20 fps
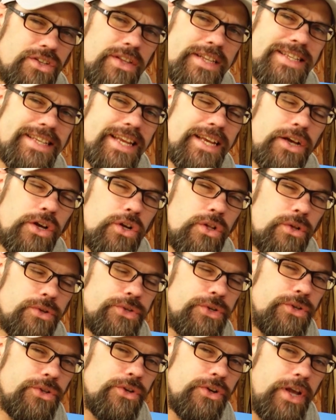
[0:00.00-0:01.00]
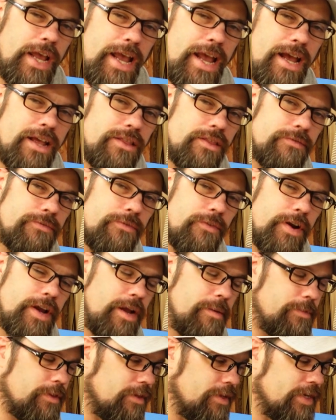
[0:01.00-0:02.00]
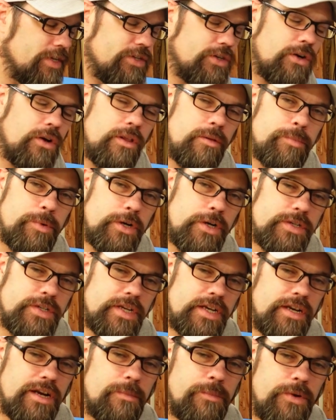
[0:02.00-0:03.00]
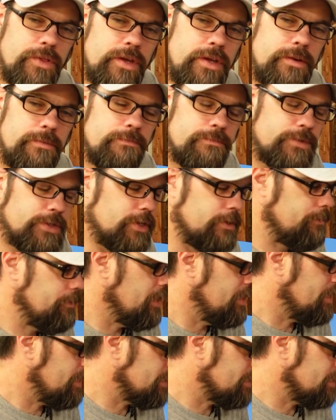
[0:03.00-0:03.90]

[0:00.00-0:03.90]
So let's take a closer look at the frame, the laser, all the parts that come with it. So